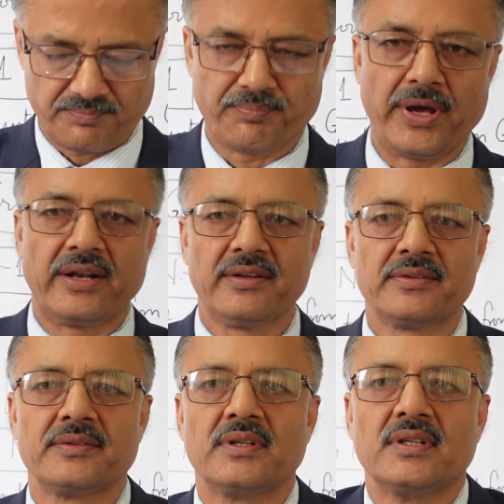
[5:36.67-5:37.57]
pen.
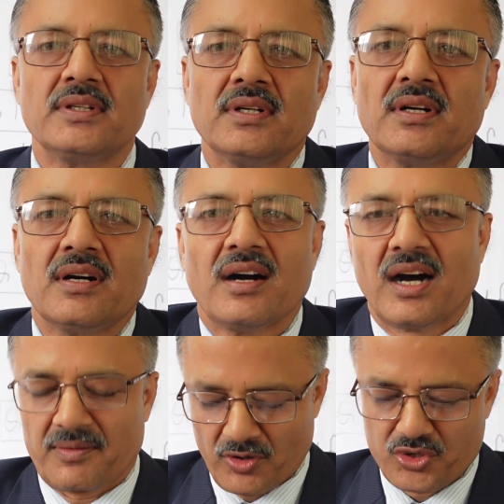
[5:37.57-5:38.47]

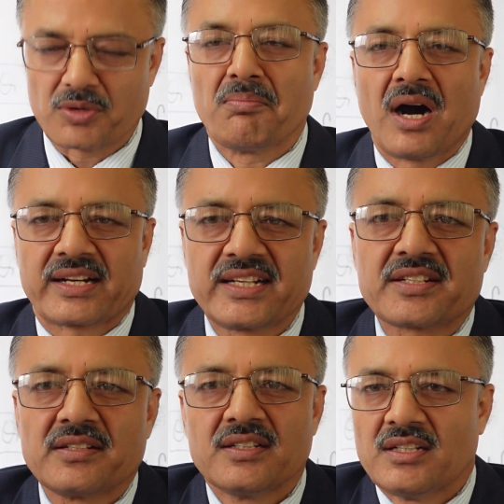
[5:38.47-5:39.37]
I'm going to mark
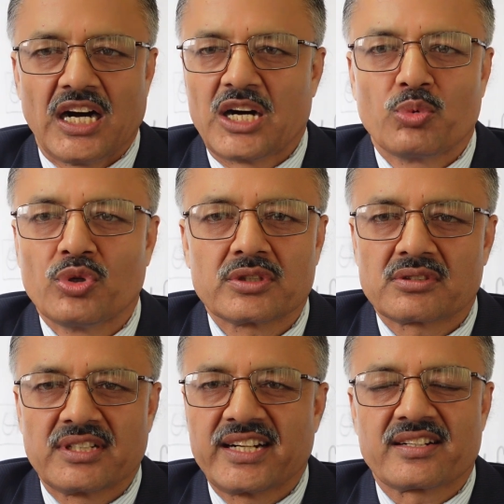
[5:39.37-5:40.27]
it. I won't
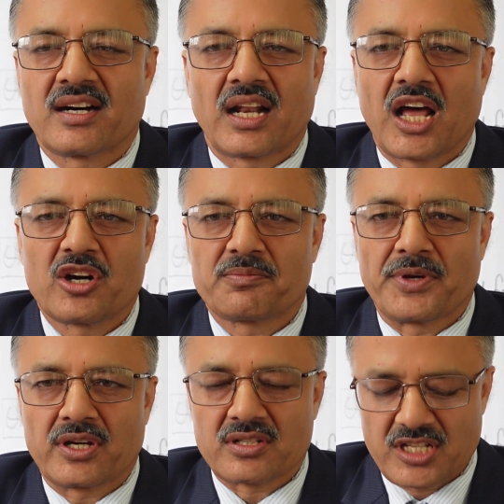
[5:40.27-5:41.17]
read it aloud
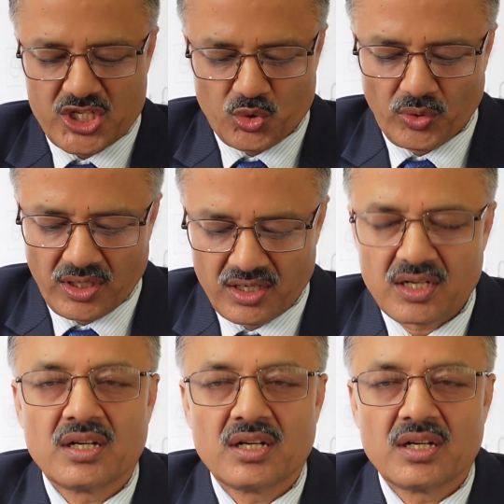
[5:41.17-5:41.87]
because this will